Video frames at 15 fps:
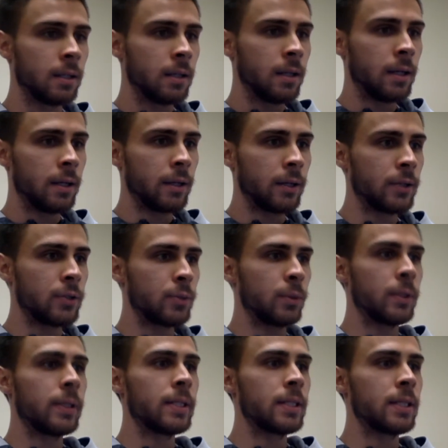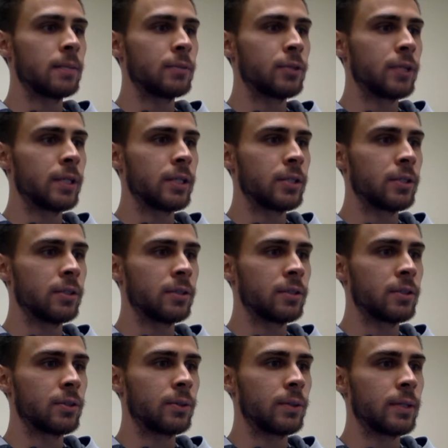Others worry some traditional
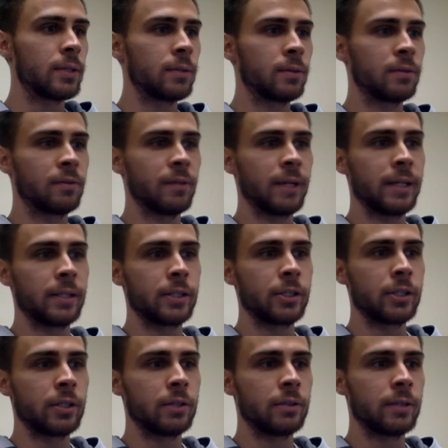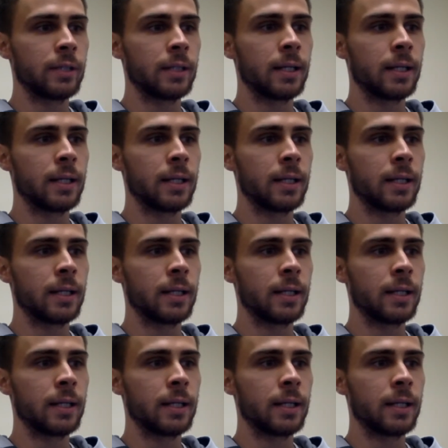stories will frighten children,